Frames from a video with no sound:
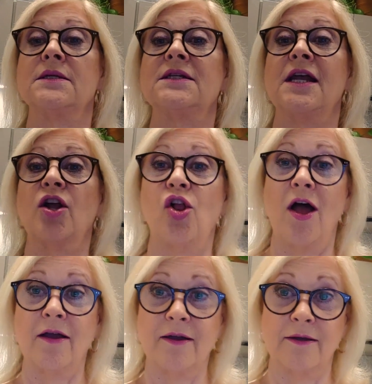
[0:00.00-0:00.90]
10
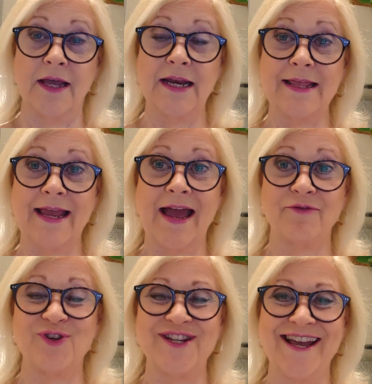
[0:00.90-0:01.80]
o'clock, anything
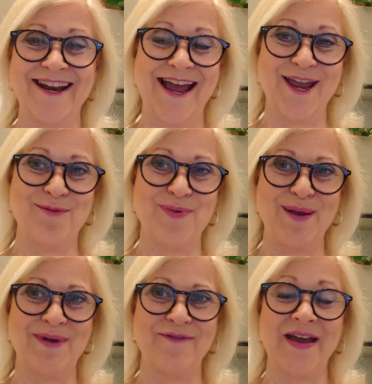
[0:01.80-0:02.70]
after 10, I can
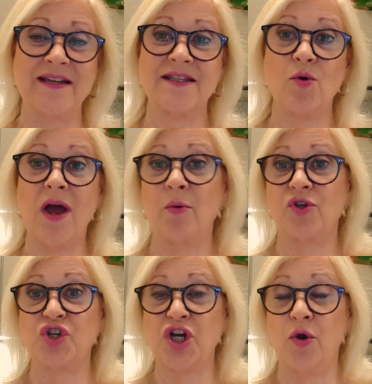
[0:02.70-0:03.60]
break my fast. So I will
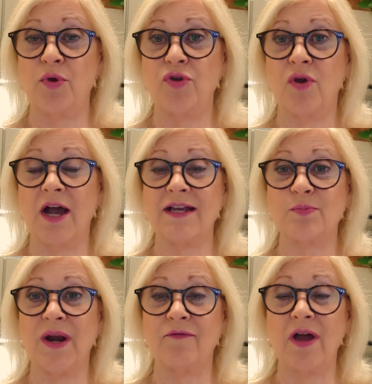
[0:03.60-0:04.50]
share with you guys,
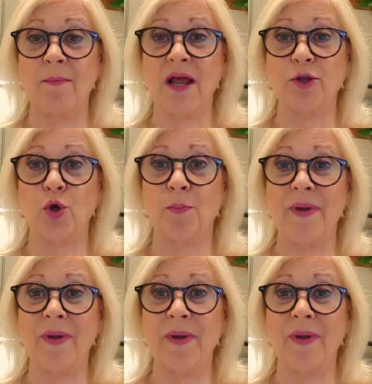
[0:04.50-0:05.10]
but I've got my little